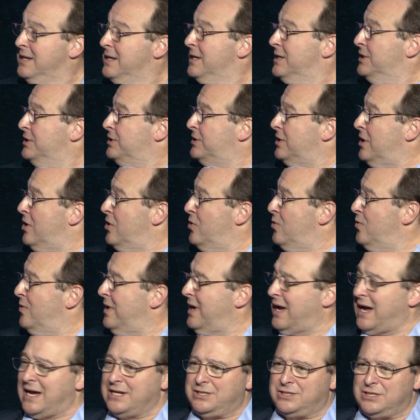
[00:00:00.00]
So
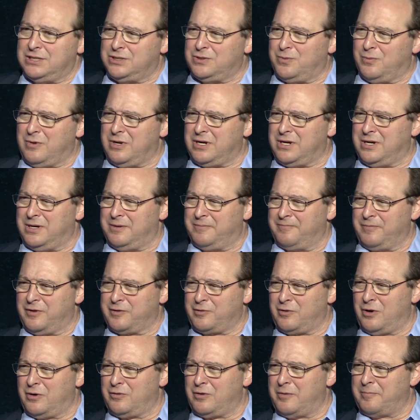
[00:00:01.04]
I just want to
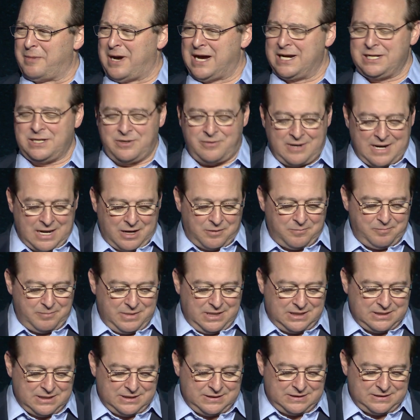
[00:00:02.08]
throw a reminder out
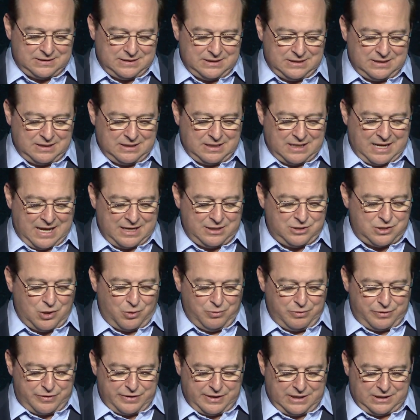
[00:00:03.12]
because I
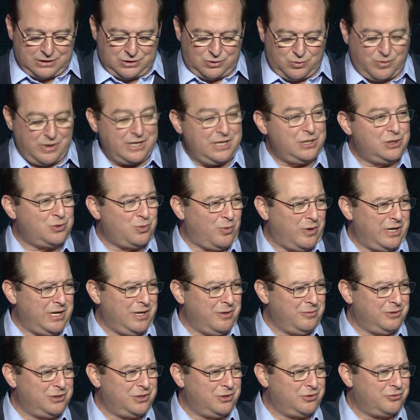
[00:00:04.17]
don't think 2020
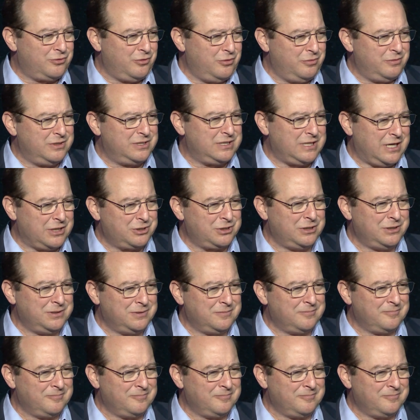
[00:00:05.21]
was a true recession.